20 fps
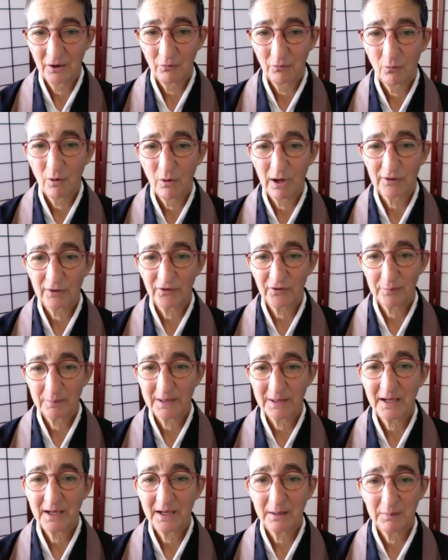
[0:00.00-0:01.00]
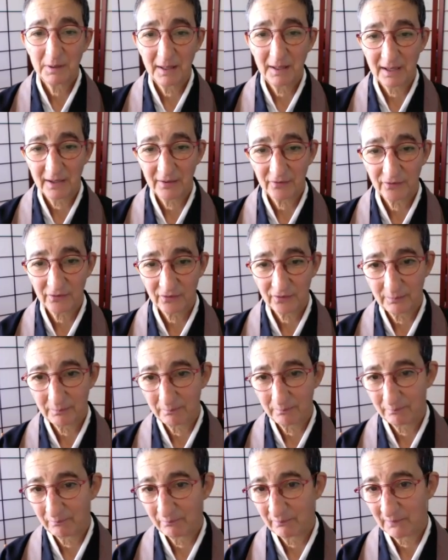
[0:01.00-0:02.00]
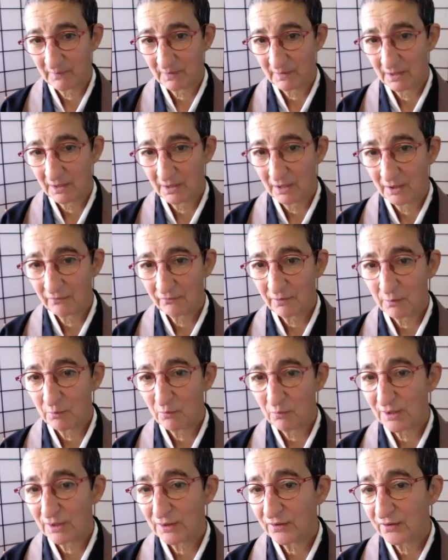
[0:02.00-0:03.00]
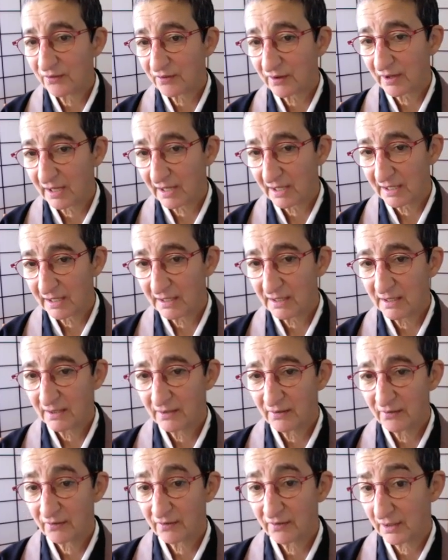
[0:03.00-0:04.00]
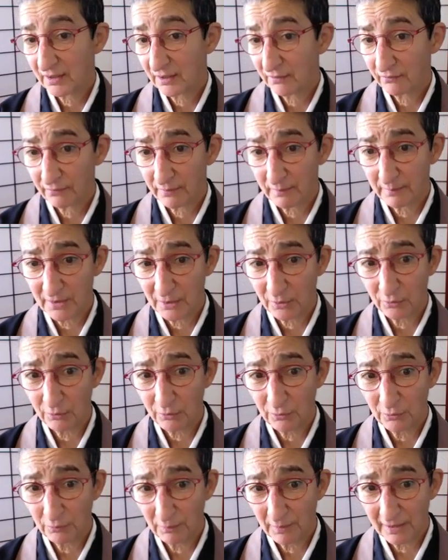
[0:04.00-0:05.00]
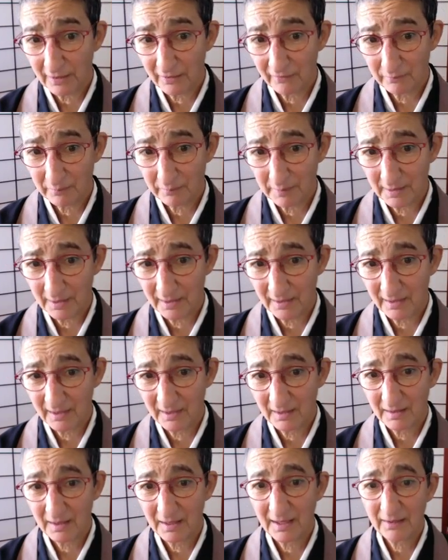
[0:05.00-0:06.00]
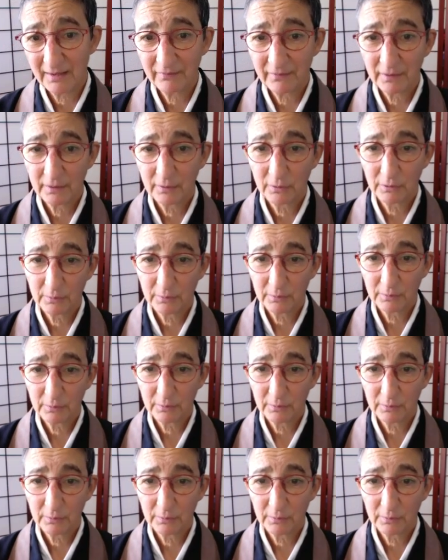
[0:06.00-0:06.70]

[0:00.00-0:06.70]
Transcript: Wants become less. From one side, seen from the old way of being, life can look.